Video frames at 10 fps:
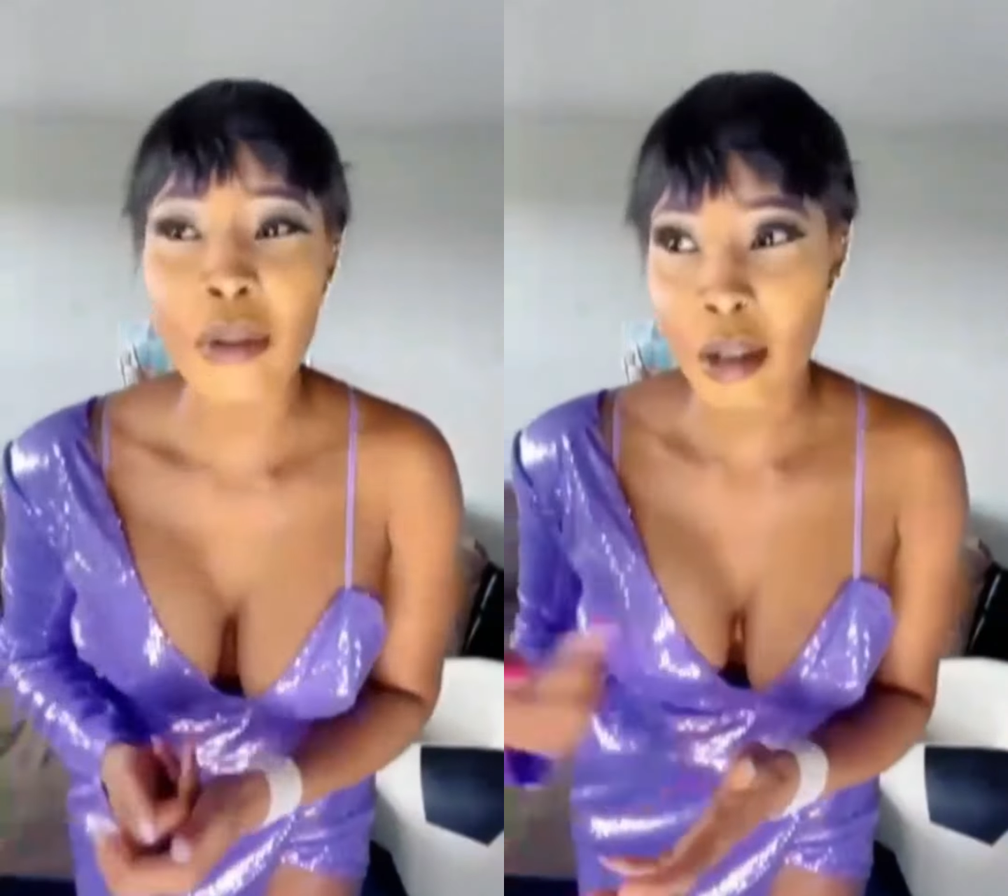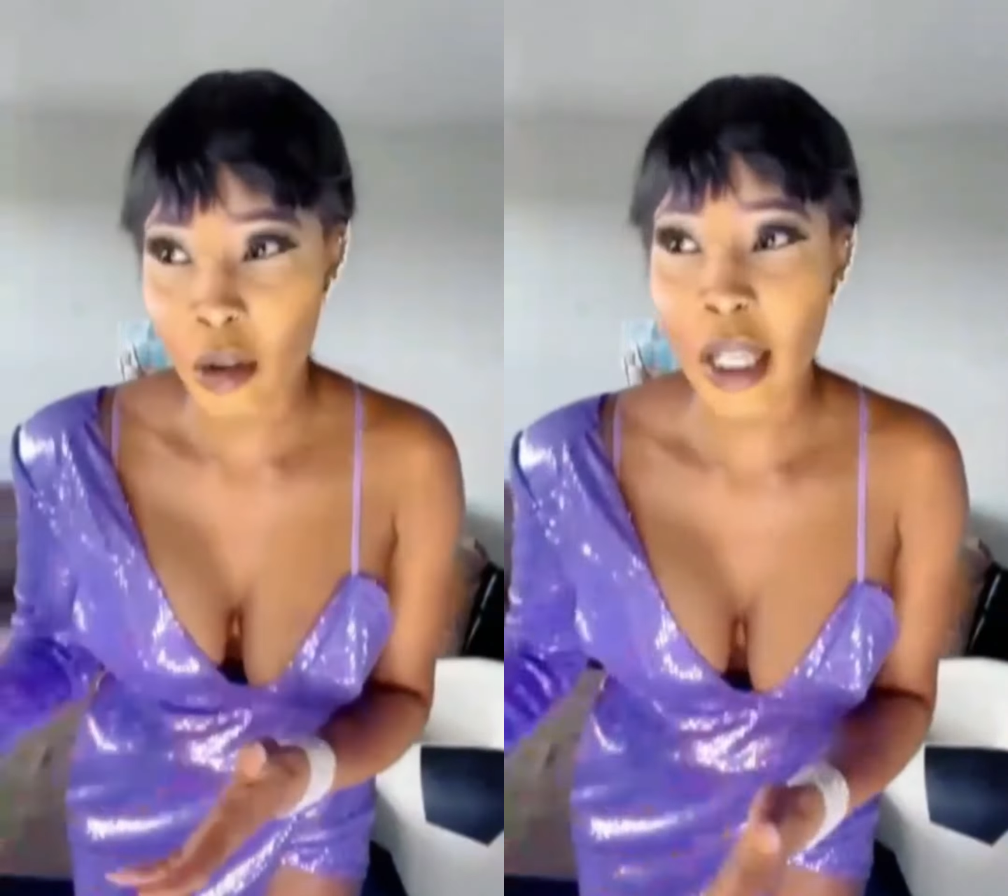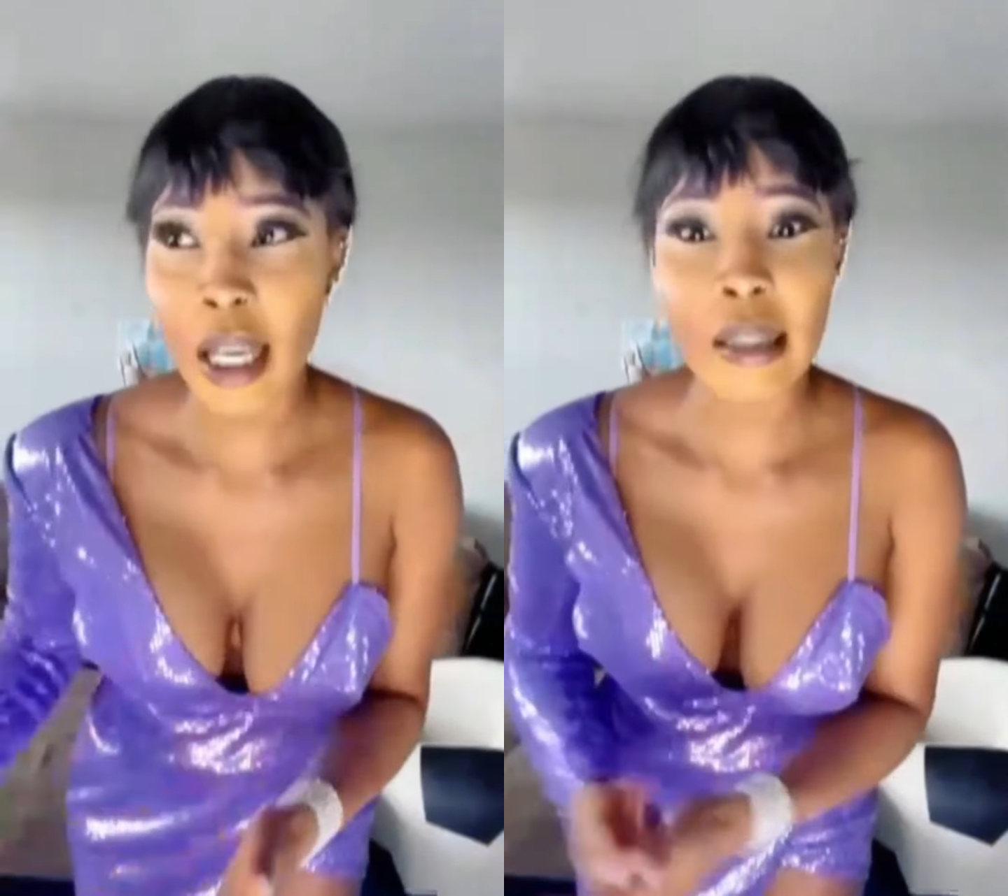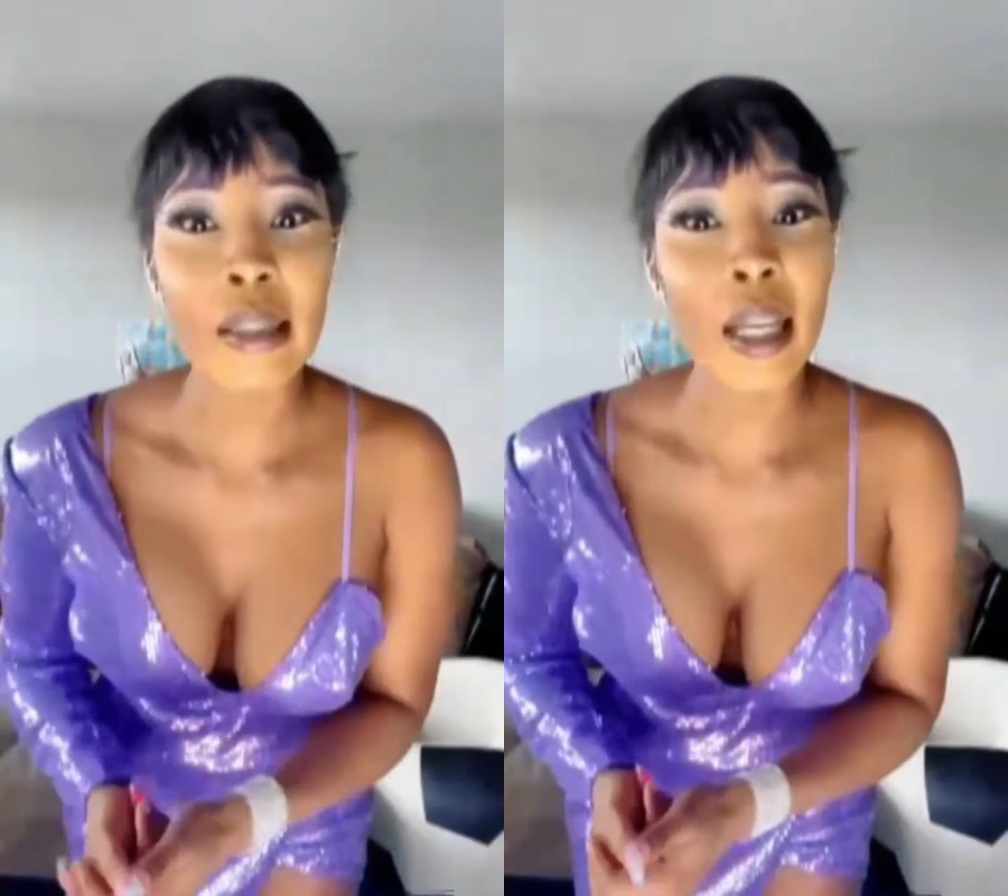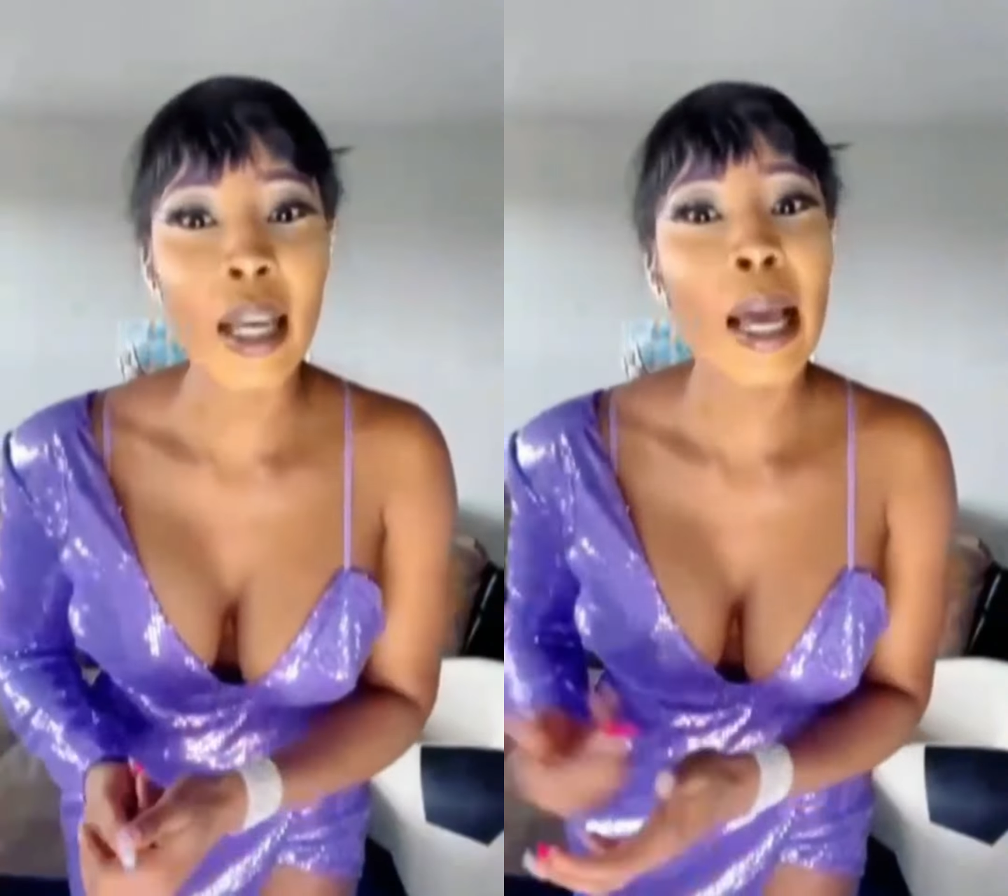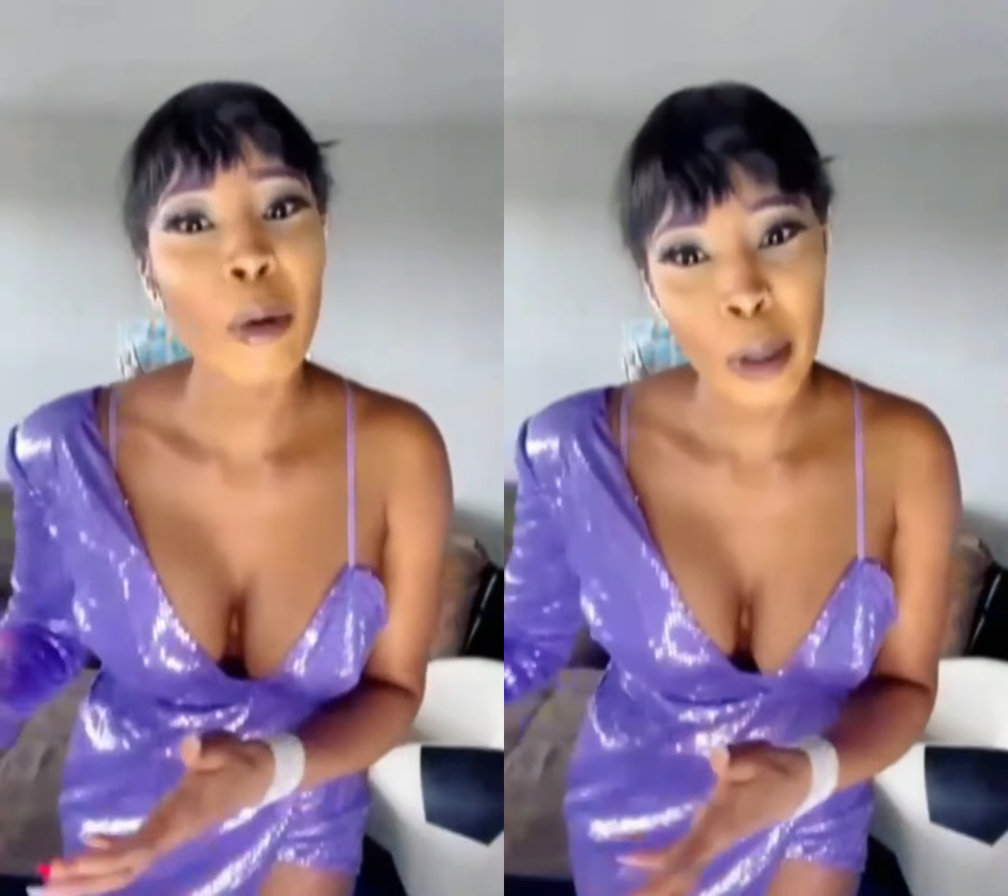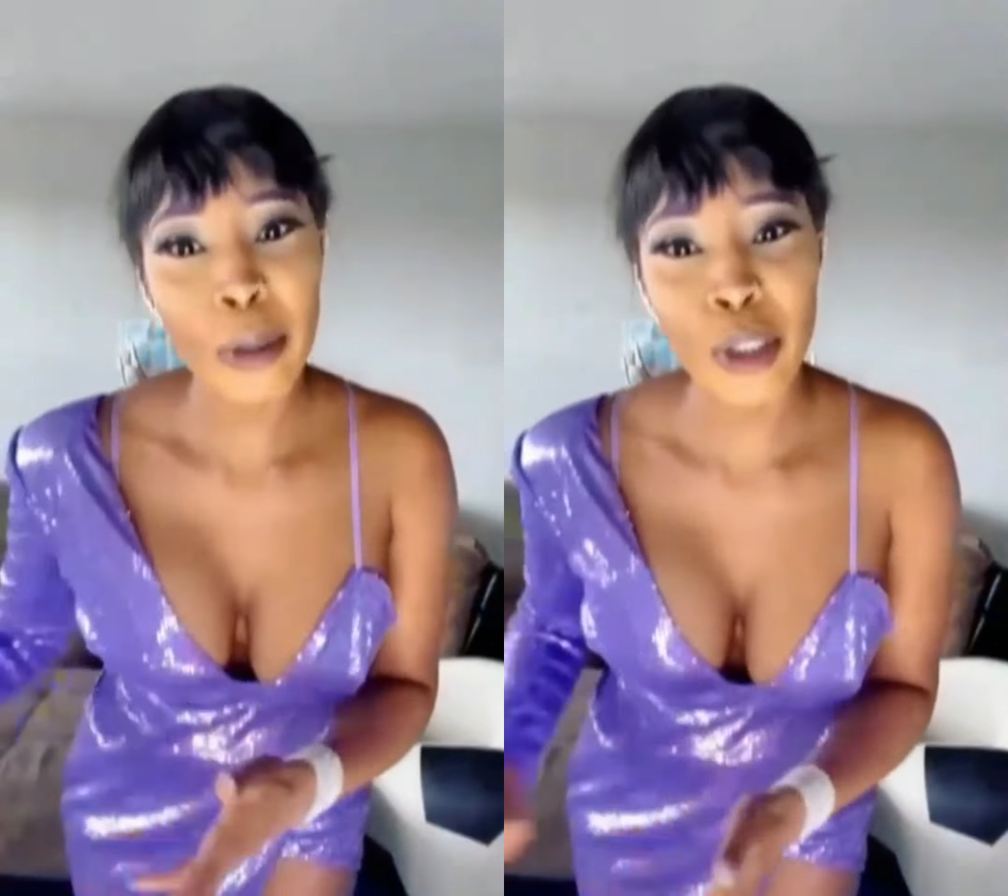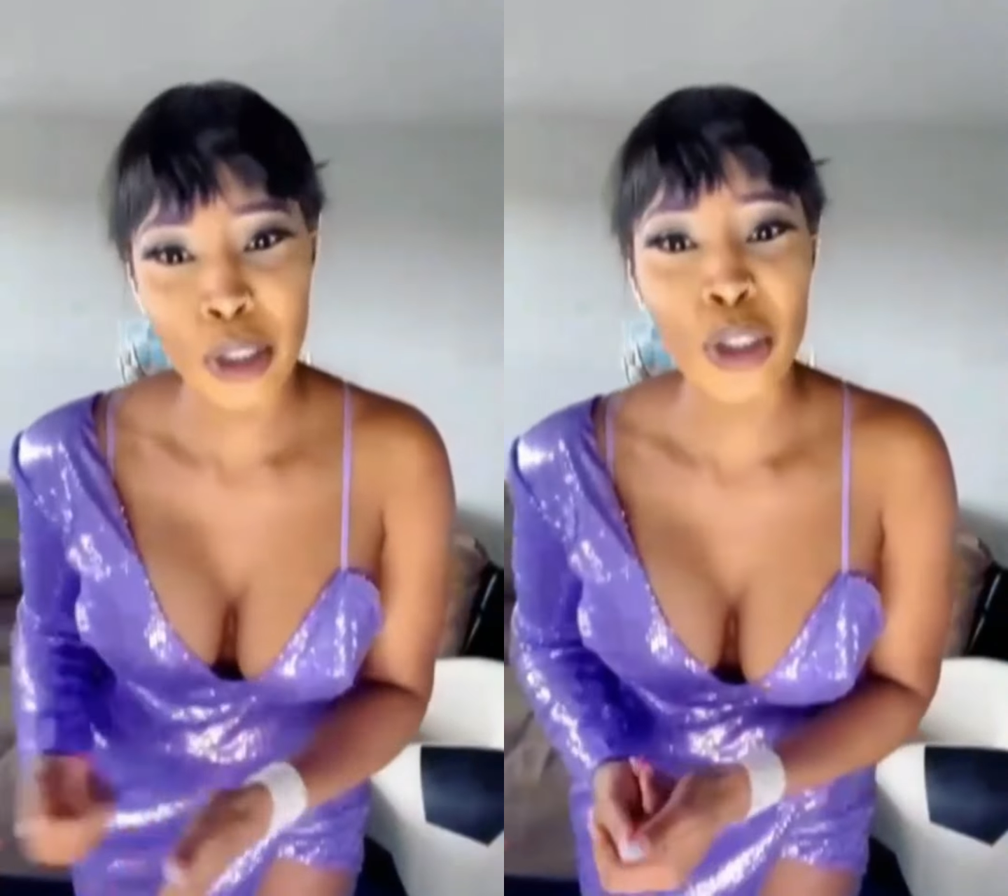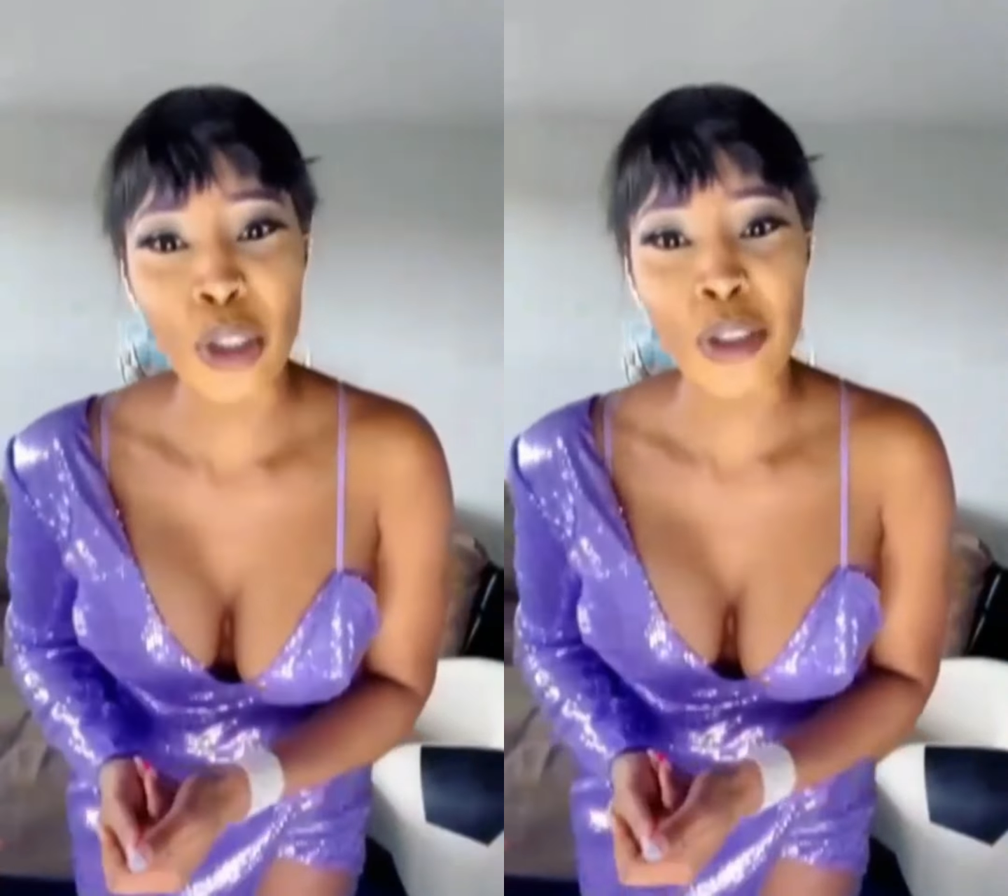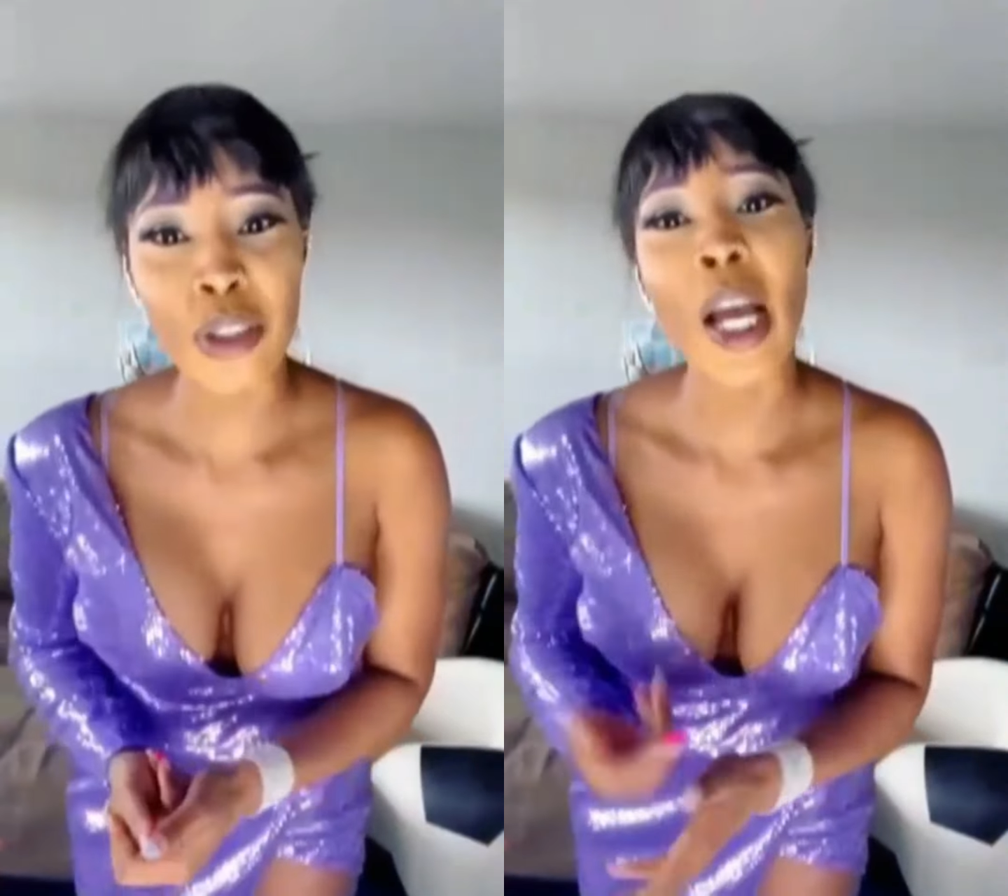Okay, say I go to the
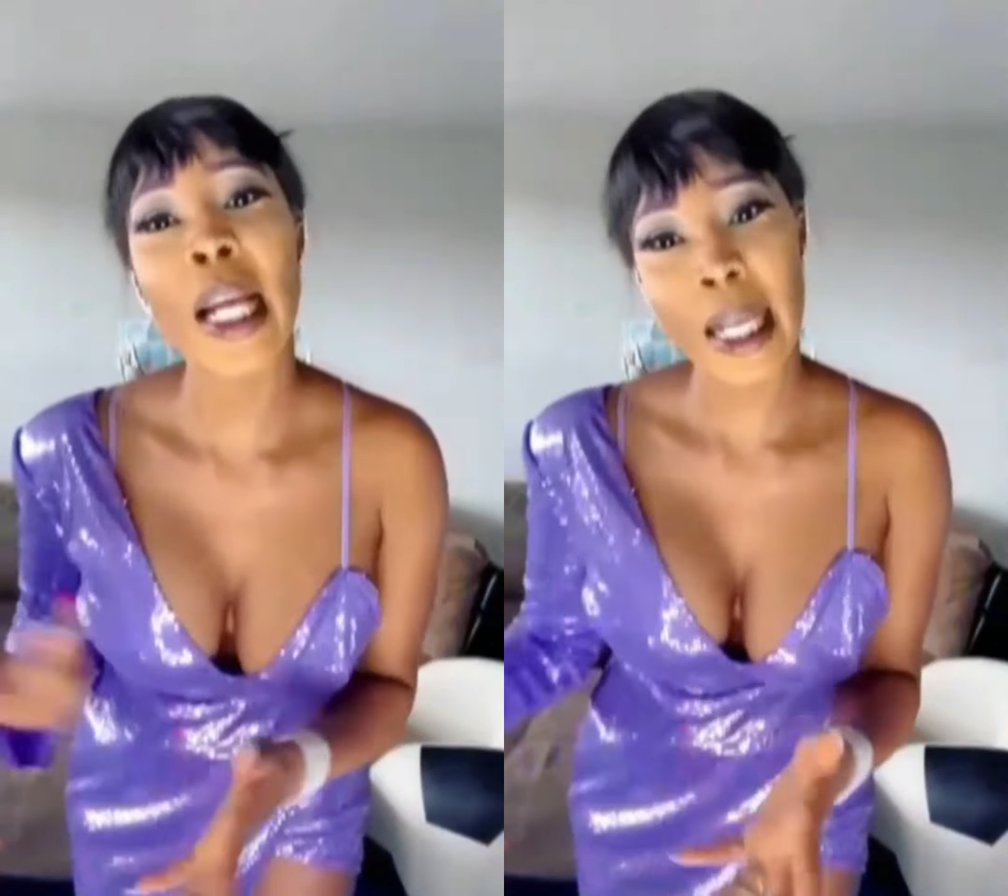church and